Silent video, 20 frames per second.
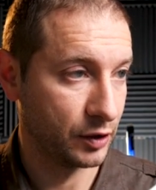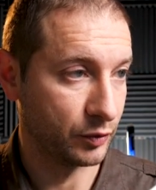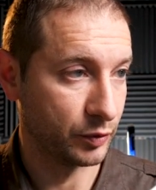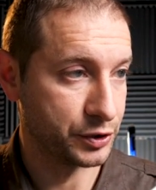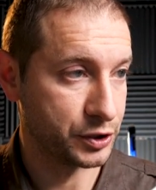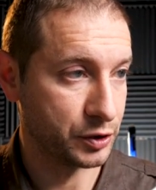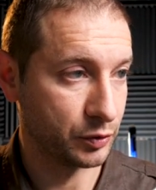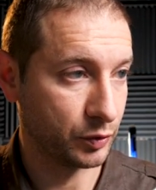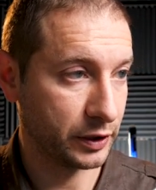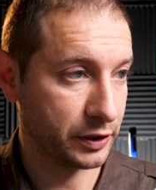
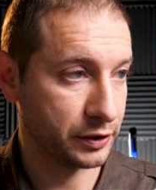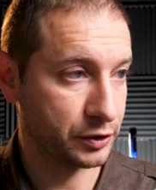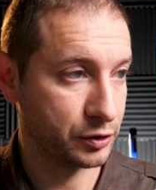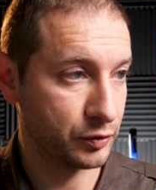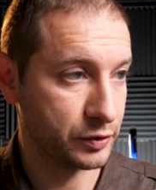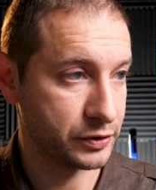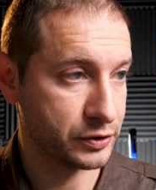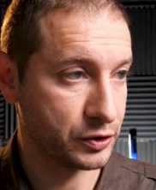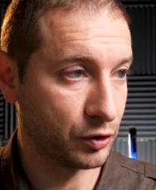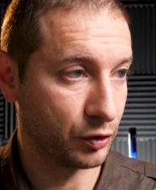What you want to
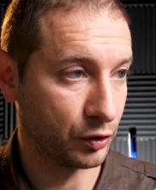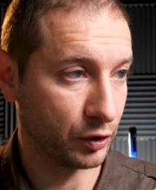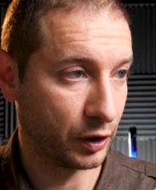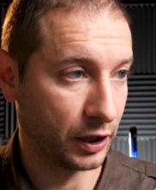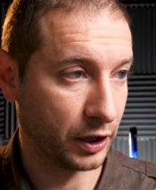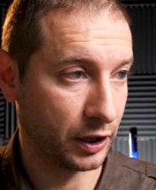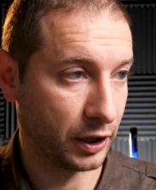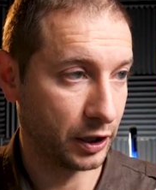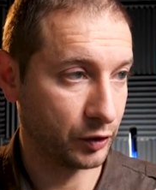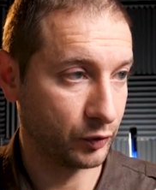do is go to
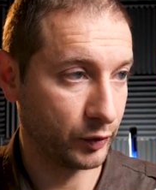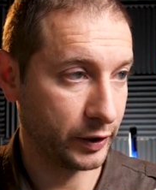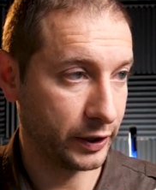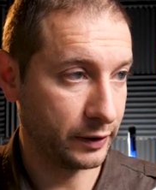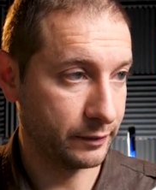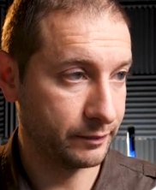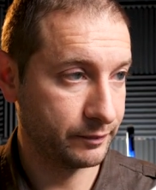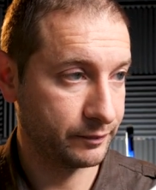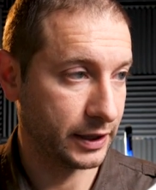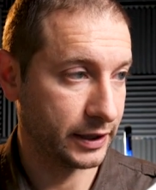
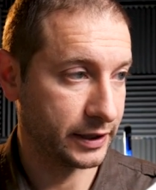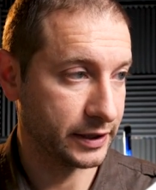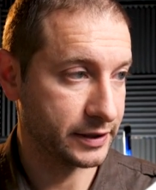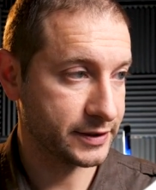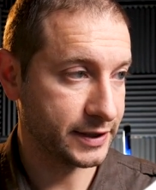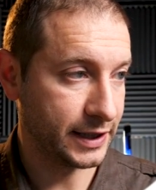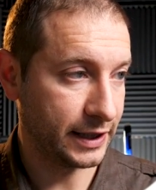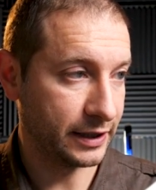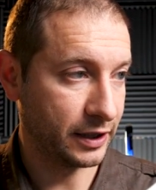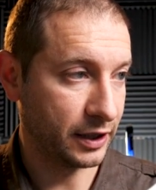hardware, and
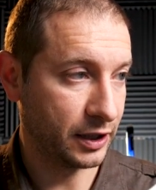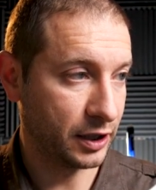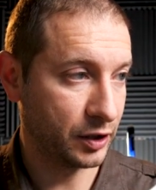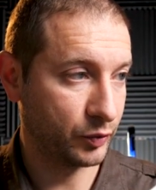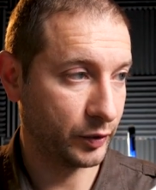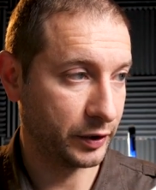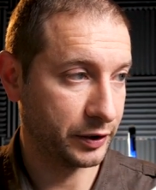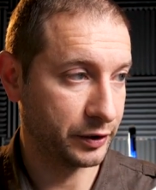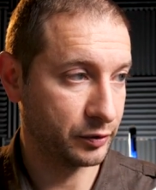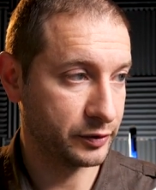inside
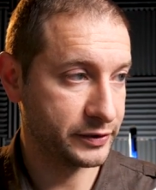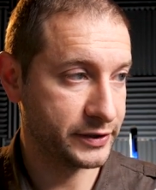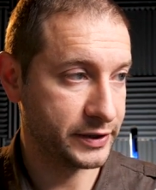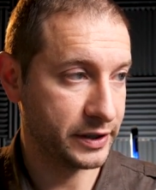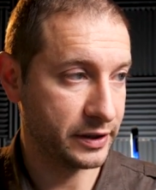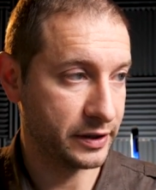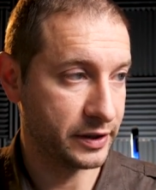hardware, you'll see